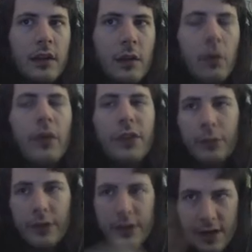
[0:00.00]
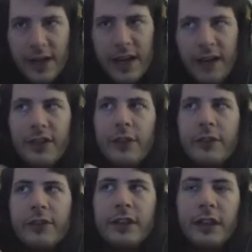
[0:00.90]
Well, this one you did have the
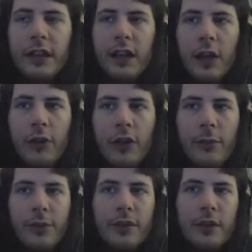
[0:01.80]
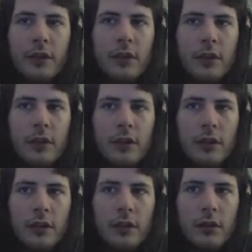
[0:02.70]
energy, little health ups,
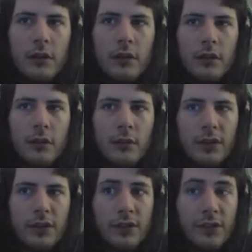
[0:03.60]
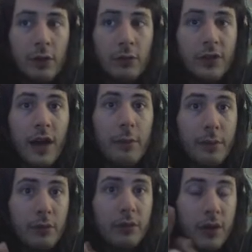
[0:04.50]
which is its own
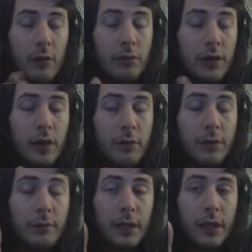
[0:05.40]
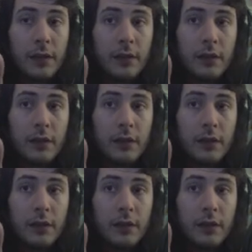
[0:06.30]
topic, which I'll bring up in a minute.